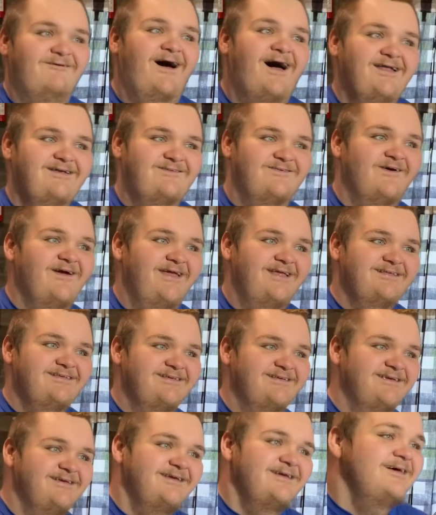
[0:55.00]
on
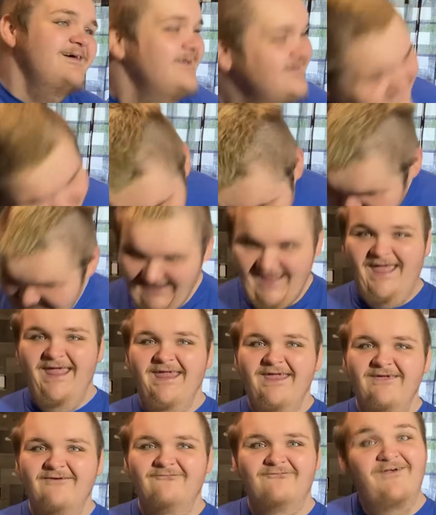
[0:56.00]
Twitch.
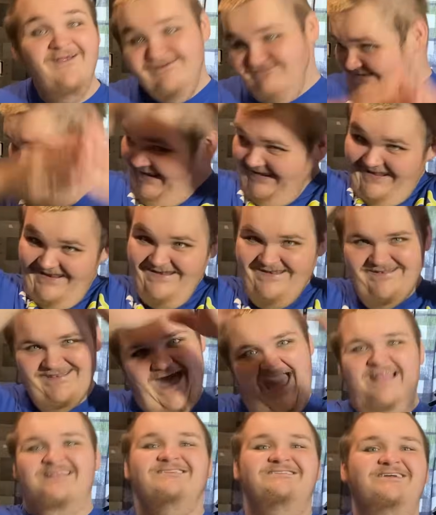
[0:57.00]
Today, we're making
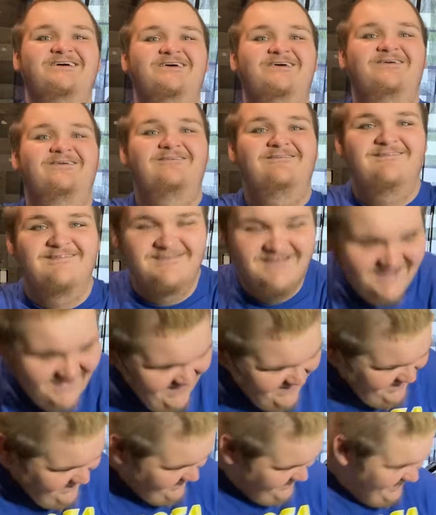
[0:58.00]
nachos.
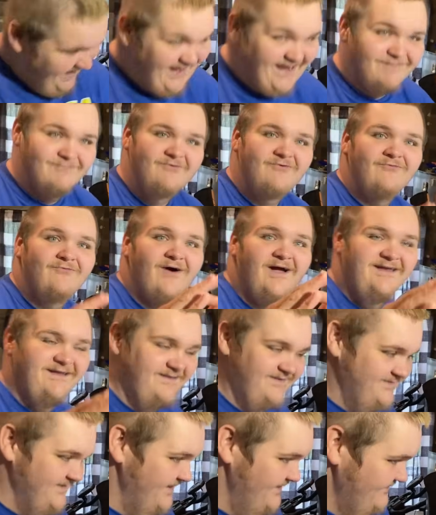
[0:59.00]
And I am quite
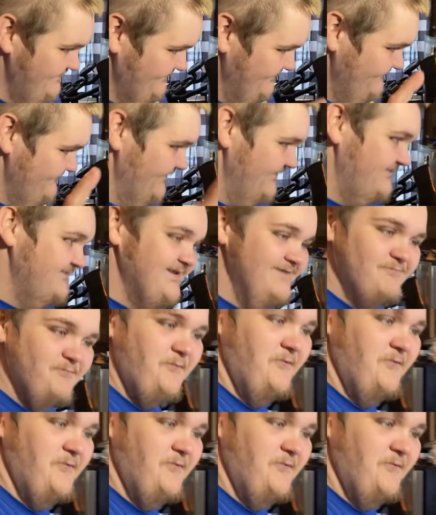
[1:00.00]
excited. So the first step, of